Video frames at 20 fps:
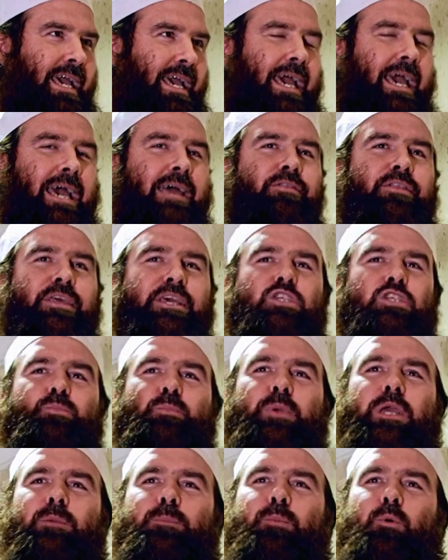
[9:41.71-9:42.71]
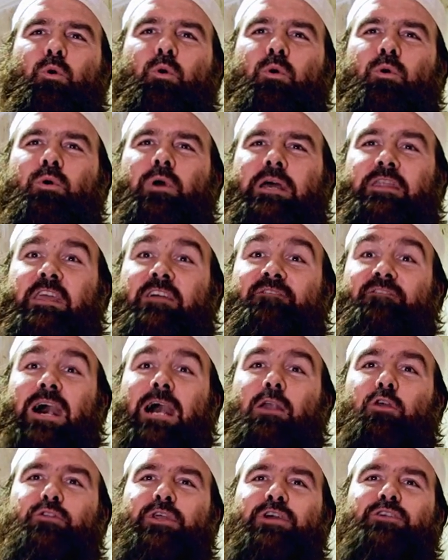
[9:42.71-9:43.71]
And these people, and they
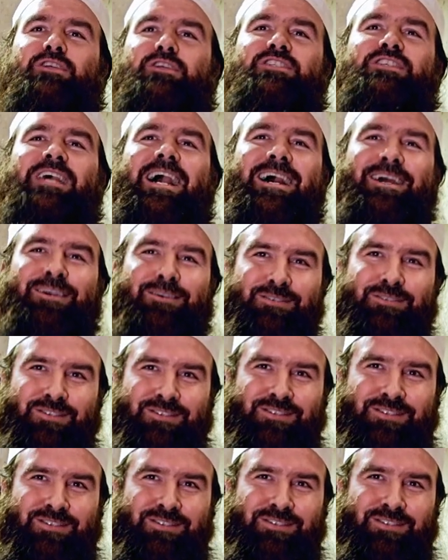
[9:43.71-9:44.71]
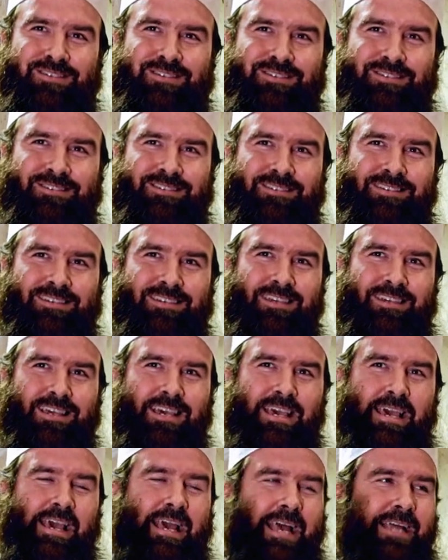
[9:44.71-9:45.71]
followed their desires.
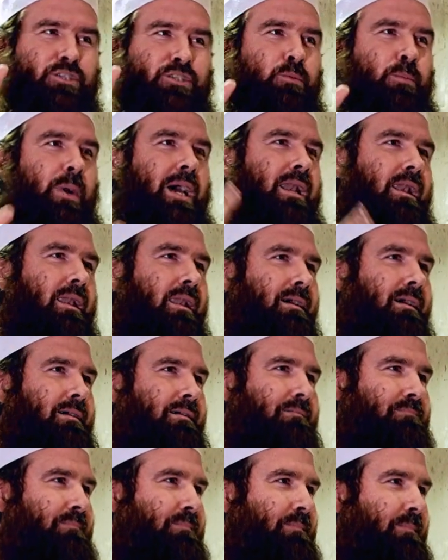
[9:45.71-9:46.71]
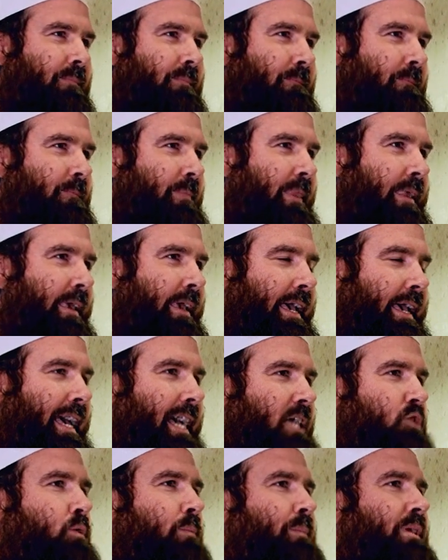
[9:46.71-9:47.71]
And subhanAllah,
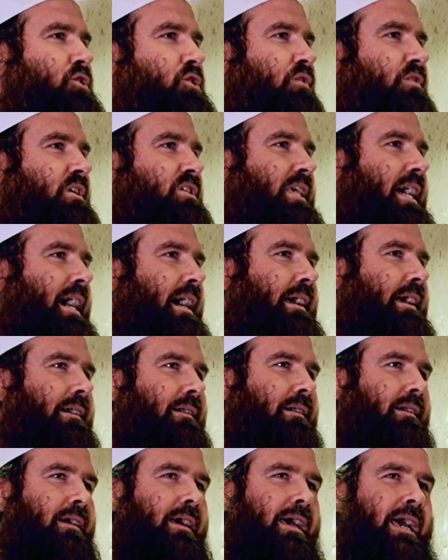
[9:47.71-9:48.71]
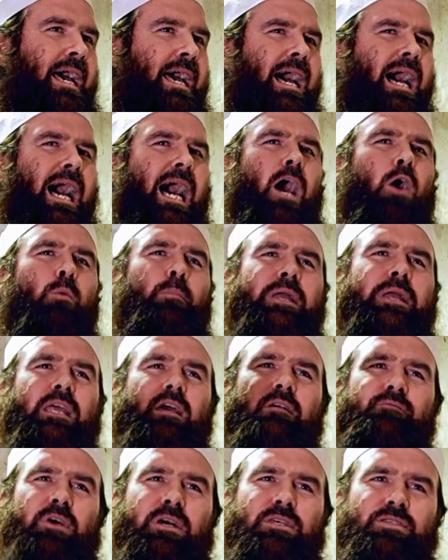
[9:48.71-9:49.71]
as we mentioned this ayah, how many
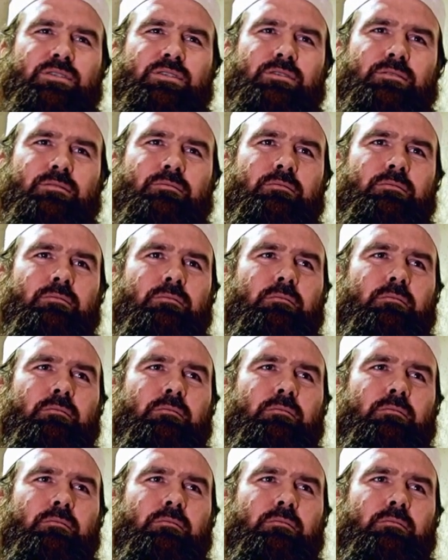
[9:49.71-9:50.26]
of us,